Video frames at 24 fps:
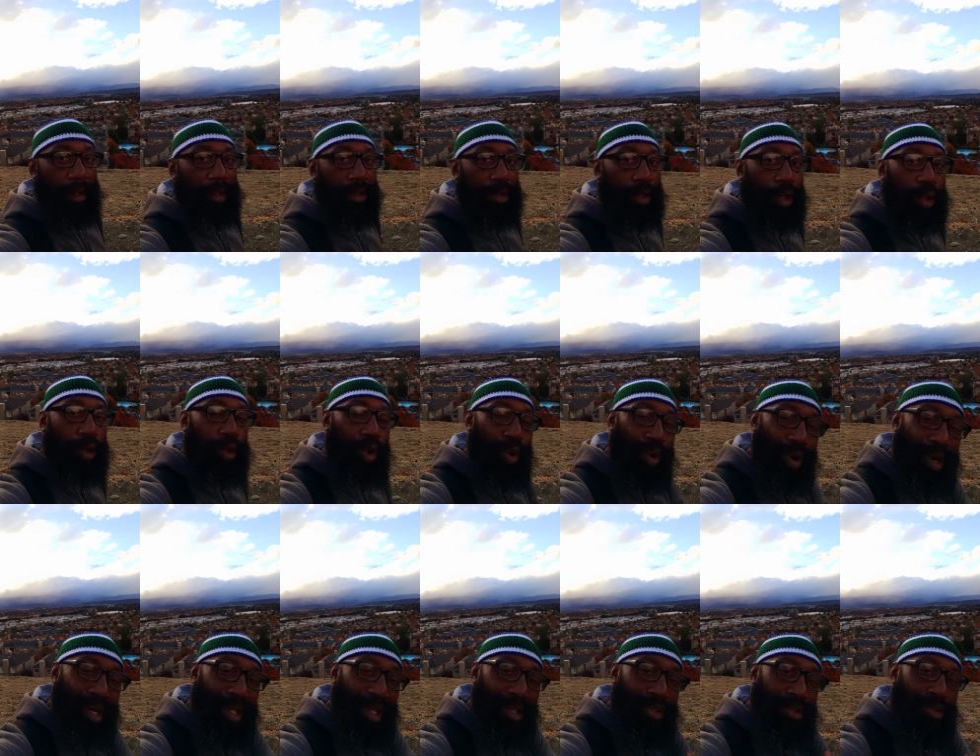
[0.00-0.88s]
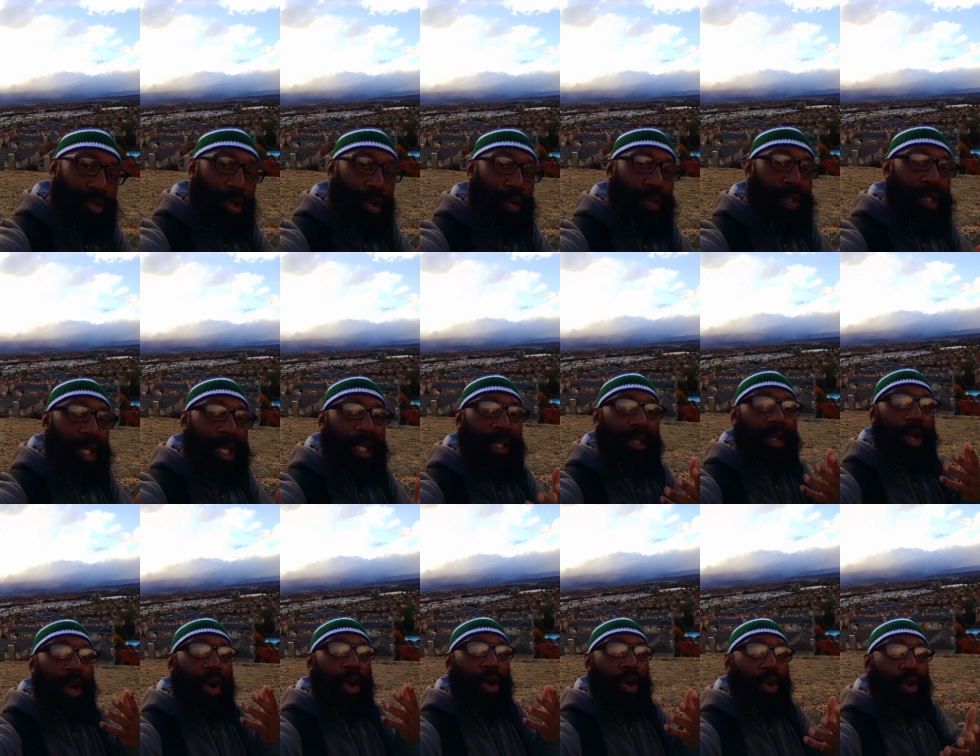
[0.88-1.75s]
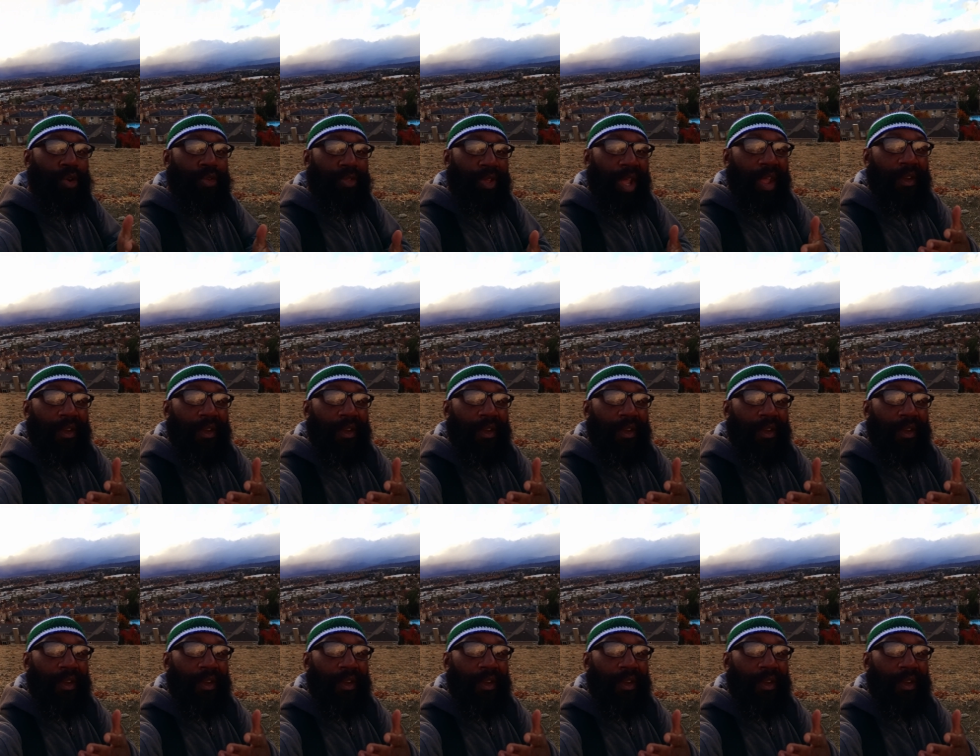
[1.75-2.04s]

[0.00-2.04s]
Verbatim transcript: The Lord is searching the earth.